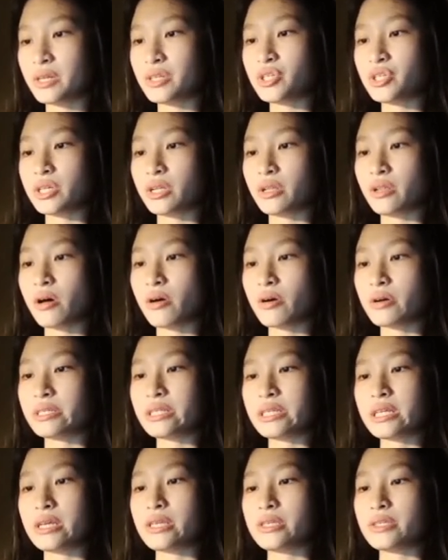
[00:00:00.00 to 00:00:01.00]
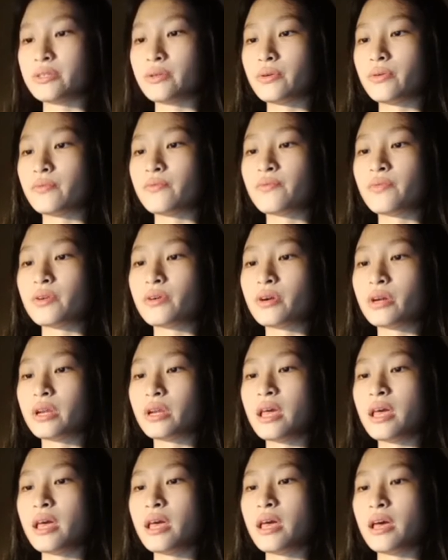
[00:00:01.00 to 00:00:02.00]
And Charlotte is known
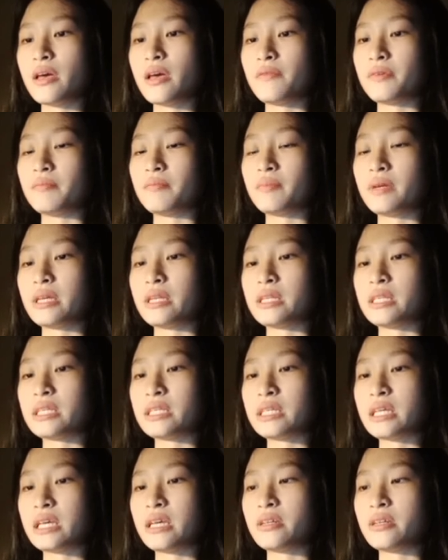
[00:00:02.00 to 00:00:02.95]
for having been